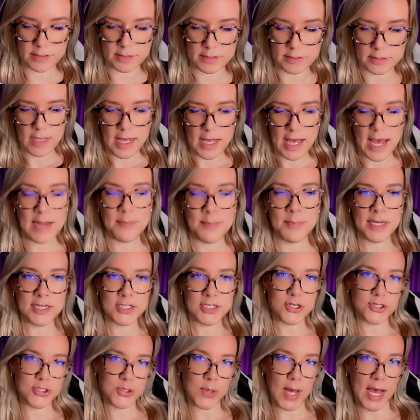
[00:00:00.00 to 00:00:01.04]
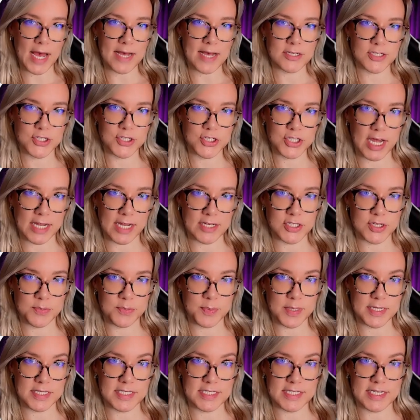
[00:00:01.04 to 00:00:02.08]
And make sure to ask
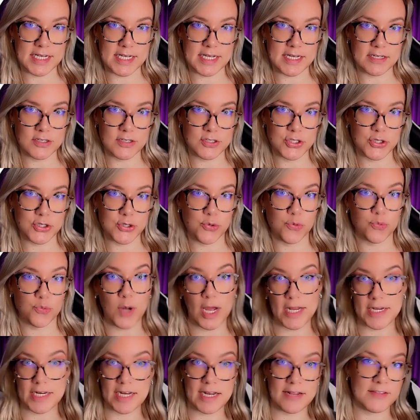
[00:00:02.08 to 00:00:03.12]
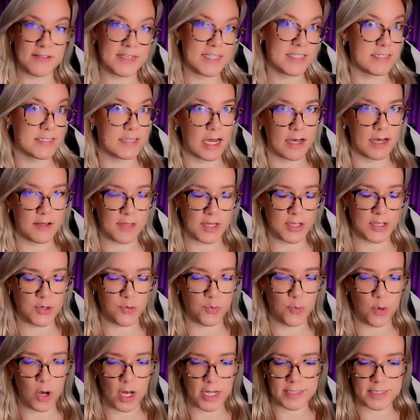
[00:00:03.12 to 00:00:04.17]
ChatGPT to write it in the style that you
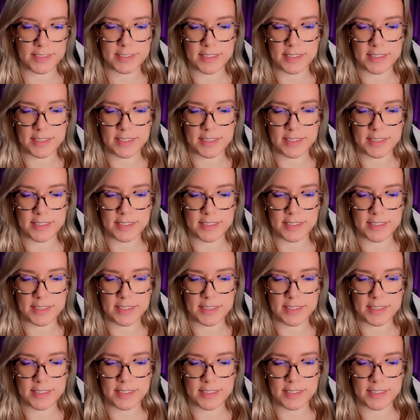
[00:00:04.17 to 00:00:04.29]
want.